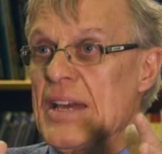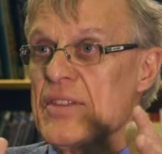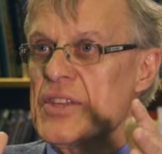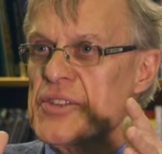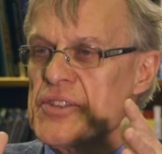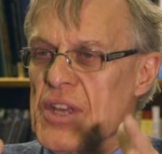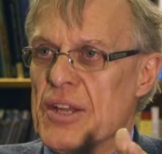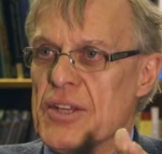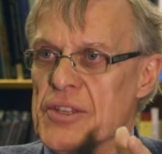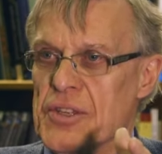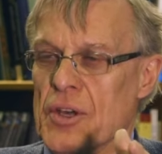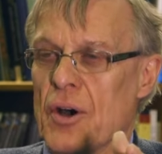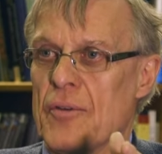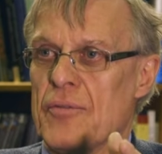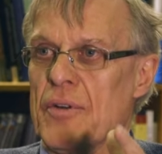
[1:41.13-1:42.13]
in the sense
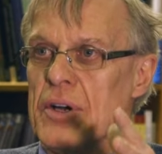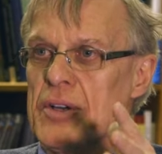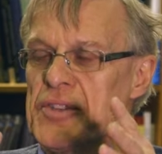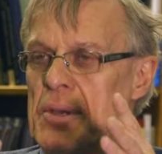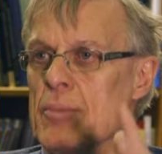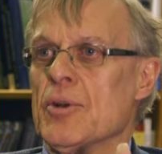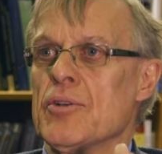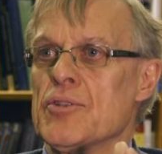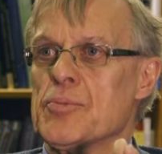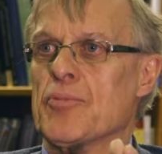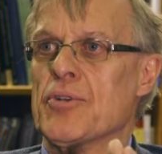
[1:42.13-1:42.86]
of someone who is